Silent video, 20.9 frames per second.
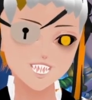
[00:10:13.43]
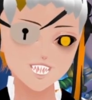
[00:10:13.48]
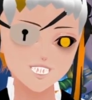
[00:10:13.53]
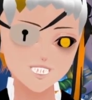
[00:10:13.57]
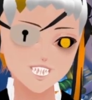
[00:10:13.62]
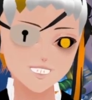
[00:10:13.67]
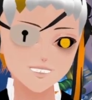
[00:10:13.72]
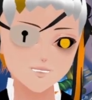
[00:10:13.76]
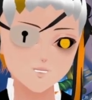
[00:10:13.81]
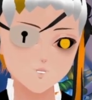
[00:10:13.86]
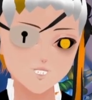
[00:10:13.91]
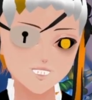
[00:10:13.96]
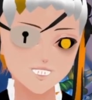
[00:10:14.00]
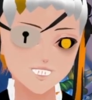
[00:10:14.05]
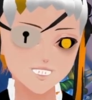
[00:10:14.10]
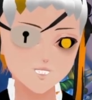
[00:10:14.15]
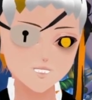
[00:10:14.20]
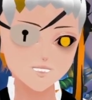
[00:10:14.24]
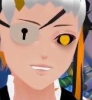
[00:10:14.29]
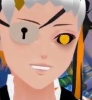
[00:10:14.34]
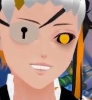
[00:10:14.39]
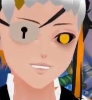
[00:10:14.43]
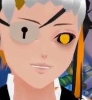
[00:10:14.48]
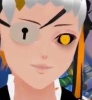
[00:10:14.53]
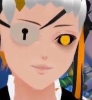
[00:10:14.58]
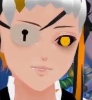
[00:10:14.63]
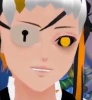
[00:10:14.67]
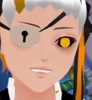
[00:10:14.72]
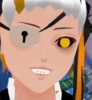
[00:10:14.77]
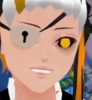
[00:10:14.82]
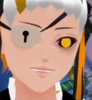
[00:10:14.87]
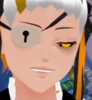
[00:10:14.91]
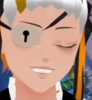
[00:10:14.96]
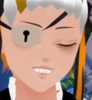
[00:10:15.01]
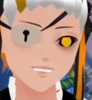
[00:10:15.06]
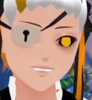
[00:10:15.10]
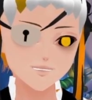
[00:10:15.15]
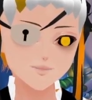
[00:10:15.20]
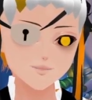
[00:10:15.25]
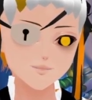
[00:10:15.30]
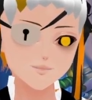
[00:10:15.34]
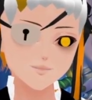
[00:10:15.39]
actually could be really interesting
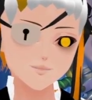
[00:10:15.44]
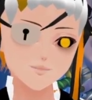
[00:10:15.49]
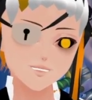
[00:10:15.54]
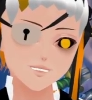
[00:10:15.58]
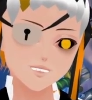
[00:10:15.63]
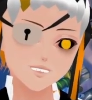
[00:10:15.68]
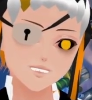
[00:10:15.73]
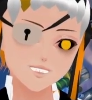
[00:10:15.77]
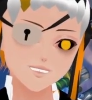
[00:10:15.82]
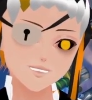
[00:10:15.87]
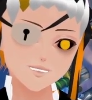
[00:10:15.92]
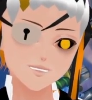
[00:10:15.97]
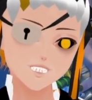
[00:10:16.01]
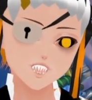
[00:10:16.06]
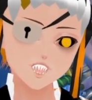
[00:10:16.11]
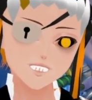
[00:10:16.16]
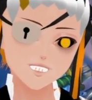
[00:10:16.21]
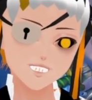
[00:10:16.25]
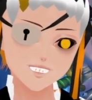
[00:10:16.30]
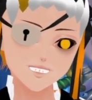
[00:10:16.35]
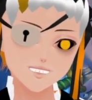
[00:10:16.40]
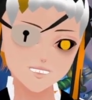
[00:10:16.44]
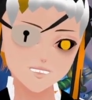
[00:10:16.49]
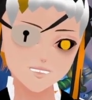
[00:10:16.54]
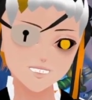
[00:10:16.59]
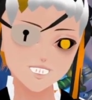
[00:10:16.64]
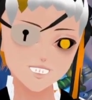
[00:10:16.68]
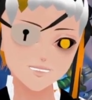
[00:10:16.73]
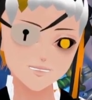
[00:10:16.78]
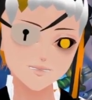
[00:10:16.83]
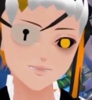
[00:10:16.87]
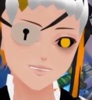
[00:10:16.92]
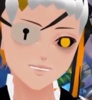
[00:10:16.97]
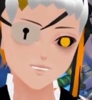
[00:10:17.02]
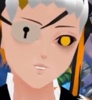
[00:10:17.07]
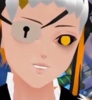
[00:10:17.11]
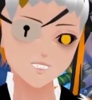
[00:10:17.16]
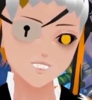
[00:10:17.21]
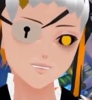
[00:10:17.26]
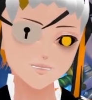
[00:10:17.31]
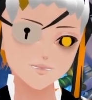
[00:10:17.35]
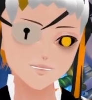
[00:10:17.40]
for a following turn. Let's just do
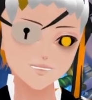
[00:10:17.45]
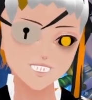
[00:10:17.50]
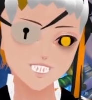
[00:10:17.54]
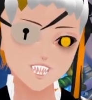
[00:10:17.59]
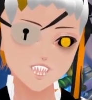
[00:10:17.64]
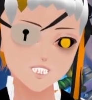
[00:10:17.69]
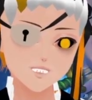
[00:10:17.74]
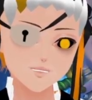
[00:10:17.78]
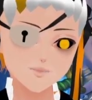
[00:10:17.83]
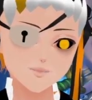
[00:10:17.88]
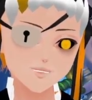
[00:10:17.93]
this though.